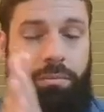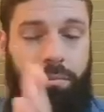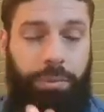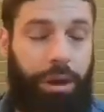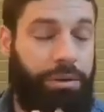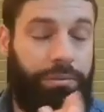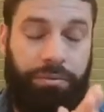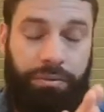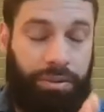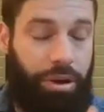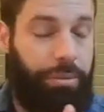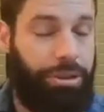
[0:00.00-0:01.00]
But
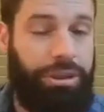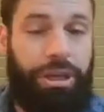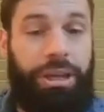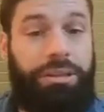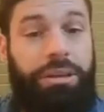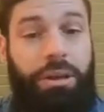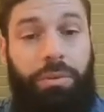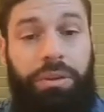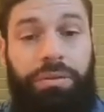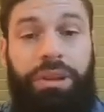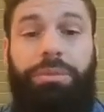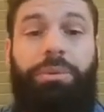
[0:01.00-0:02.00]
very much like I said
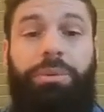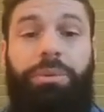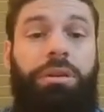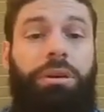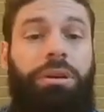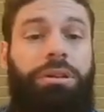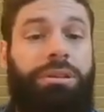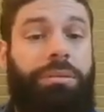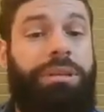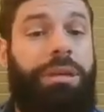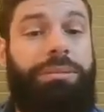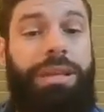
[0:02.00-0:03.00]
with Facebook,
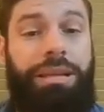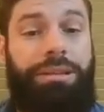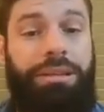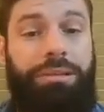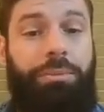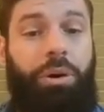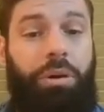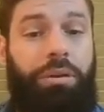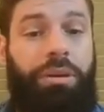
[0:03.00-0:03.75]
sometimes less is more.